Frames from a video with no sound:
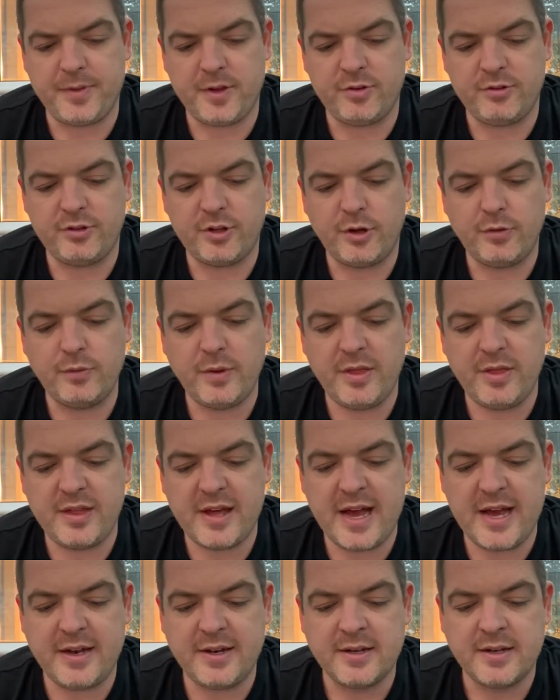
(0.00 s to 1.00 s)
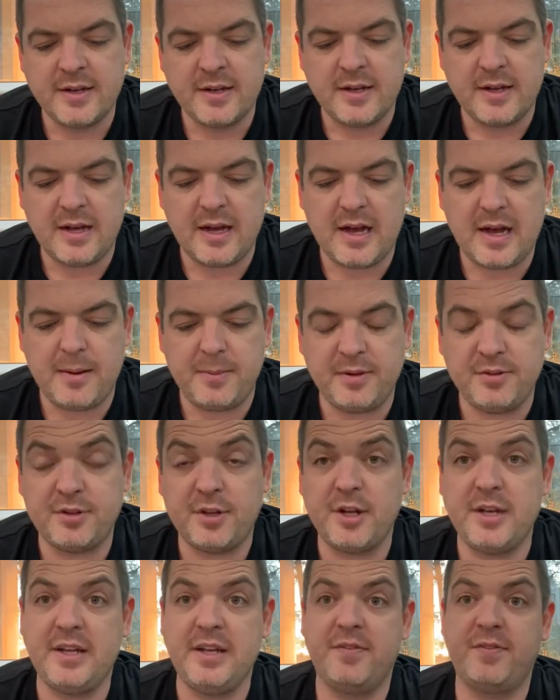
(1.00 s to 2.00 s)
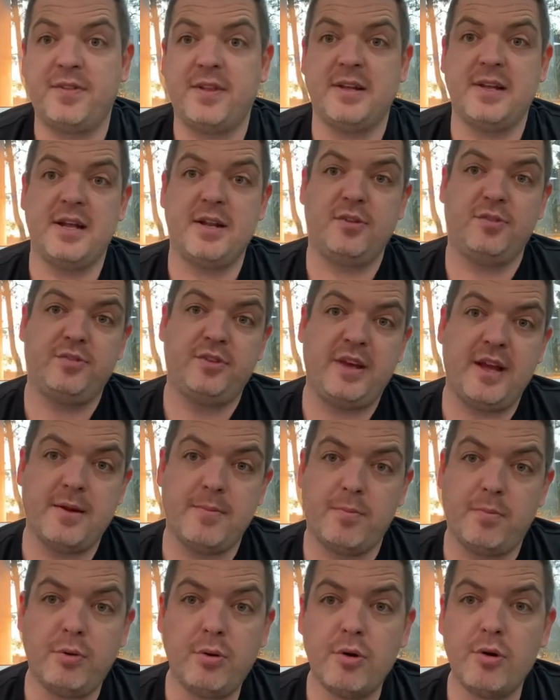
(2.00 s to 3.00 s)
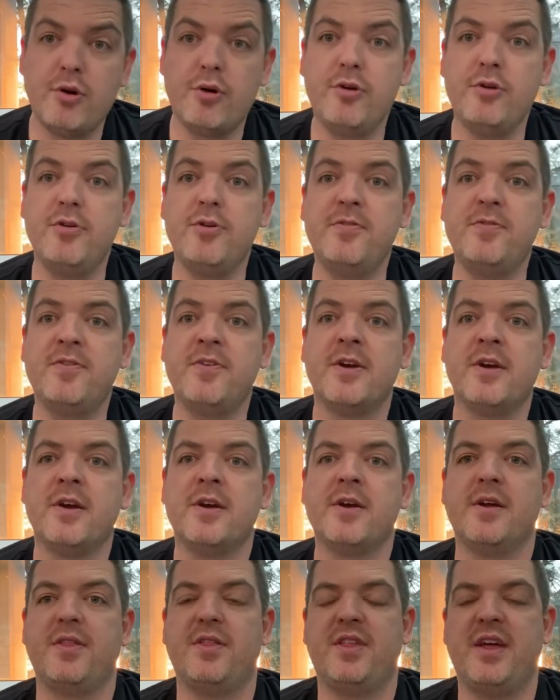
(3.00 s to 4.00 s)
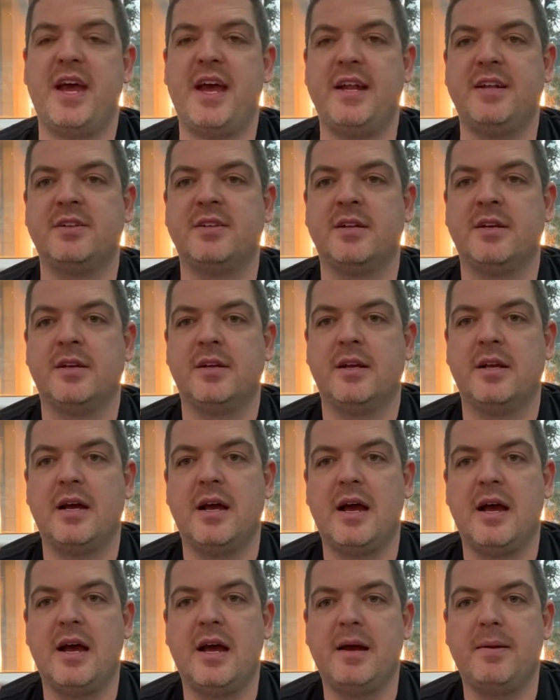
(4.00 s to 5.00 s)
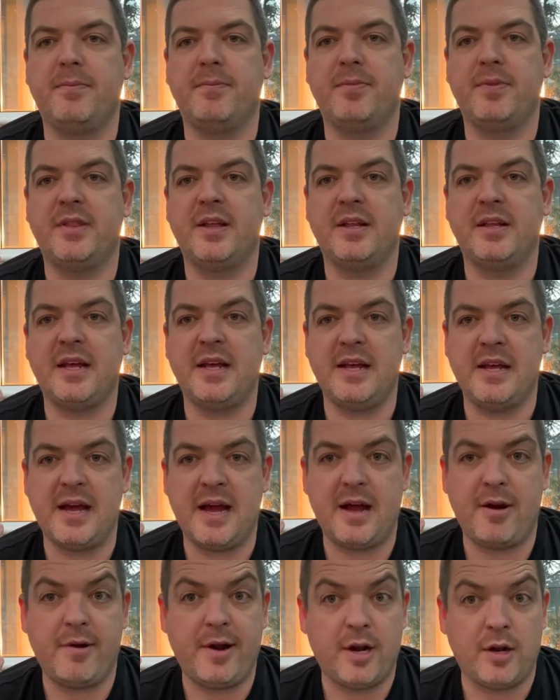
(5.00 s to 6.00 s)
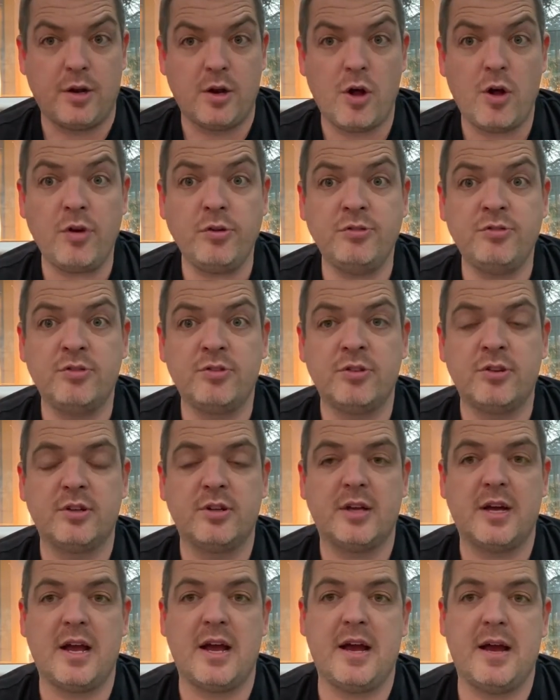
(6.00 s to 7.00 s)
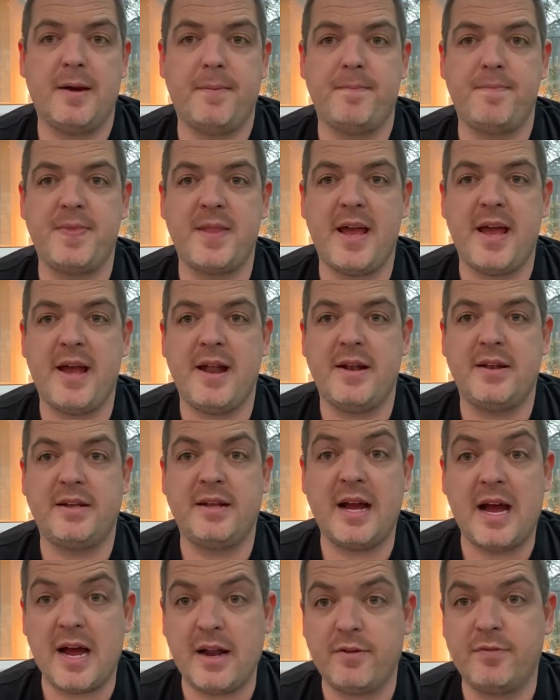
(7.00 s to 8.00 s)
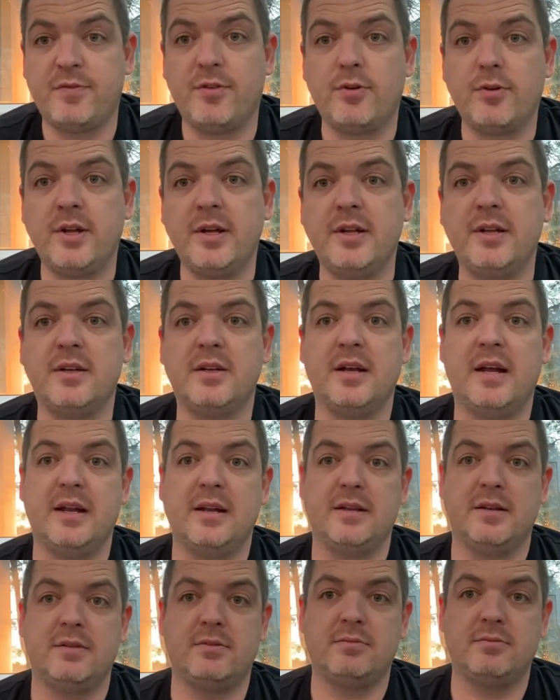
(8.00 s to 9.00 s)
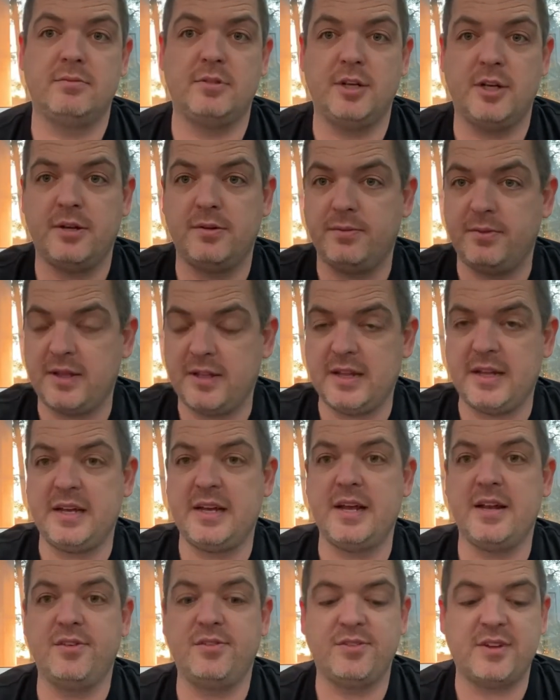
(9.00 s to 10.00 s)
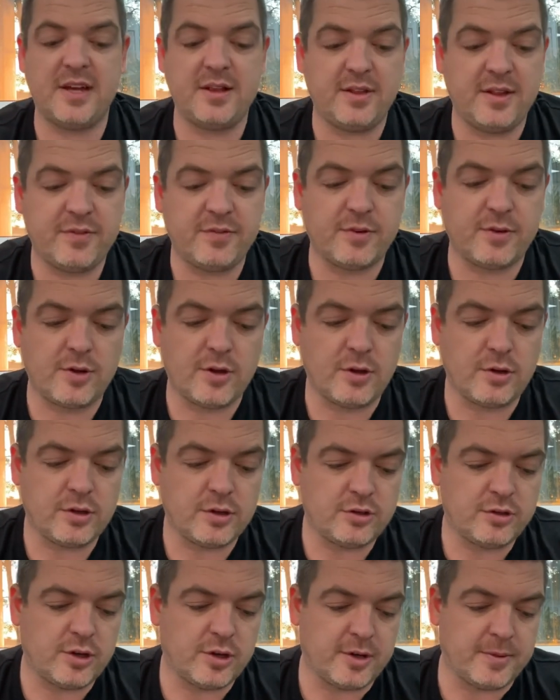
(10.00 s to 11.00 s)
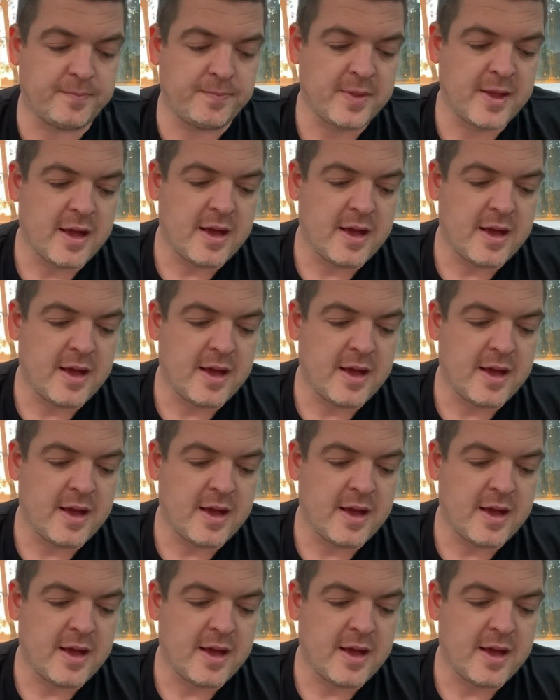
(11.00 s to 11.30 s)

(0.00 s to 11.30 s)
So with that, it's only if the tenants can prove that that they are at a loss and can't afford it, and you know that they can stay there for a longer term.